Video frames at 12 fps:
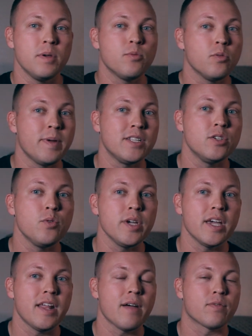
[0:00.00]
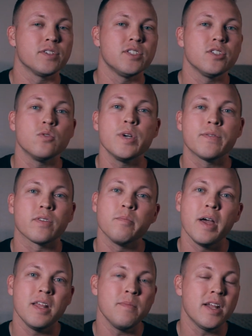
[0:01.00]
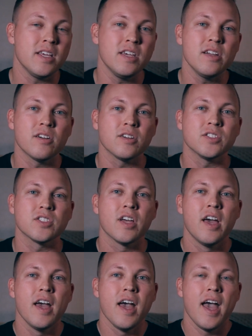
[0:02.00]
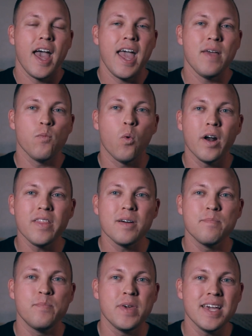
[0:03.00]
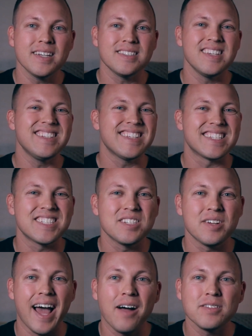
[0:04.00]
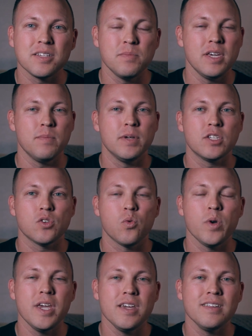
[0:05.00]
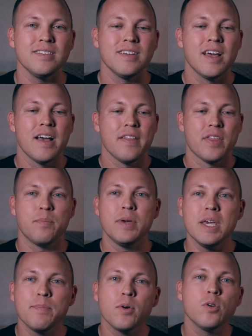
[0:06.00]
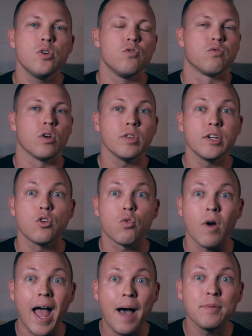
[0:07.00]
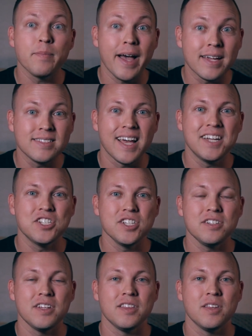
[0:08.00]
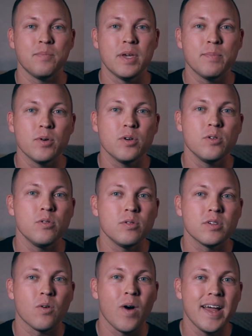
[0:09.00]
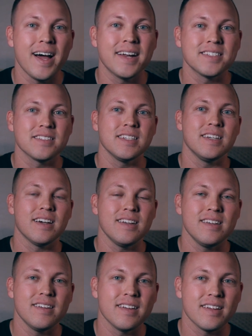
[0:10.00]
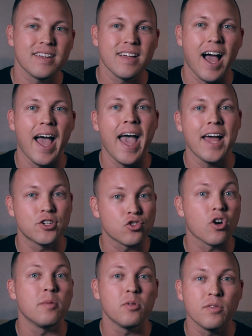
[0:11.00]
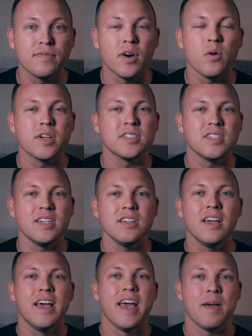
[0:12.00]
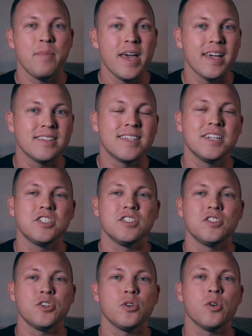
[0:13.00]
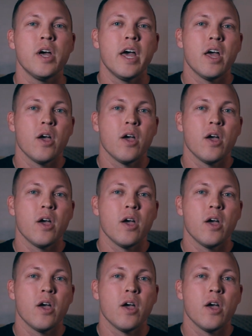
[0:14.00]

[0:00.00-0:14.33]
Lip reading: to people who've been doing it every single week for many, many years. And one of the biggest things that stood out to me between the people who really grabbed my attention and the people who, quite honestly, I had trouble focusing and paying attention to,